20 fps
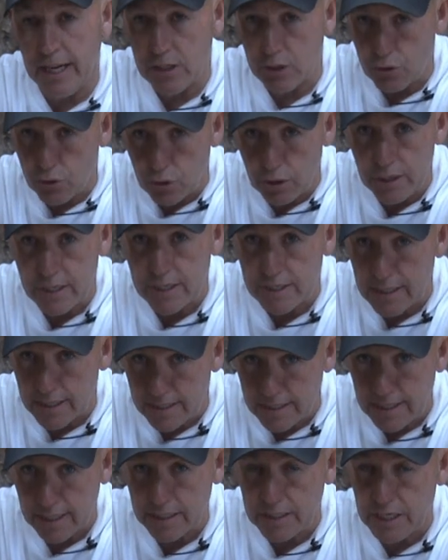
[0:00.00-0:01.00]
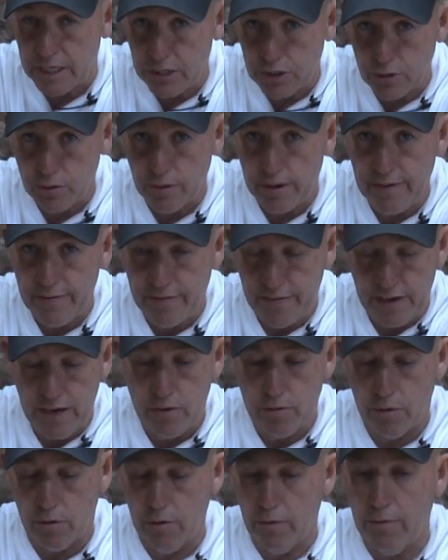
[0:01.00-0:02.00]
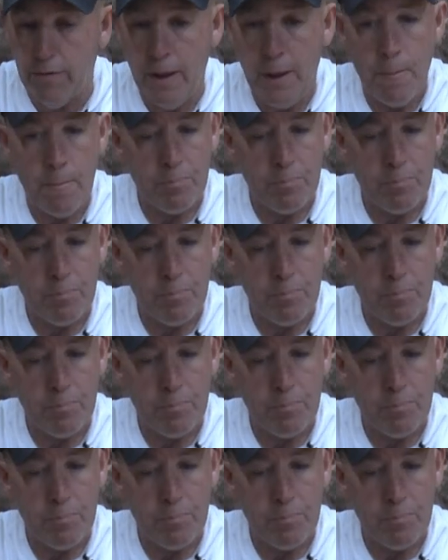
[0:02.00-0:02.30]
as good as the 60 degree V groove.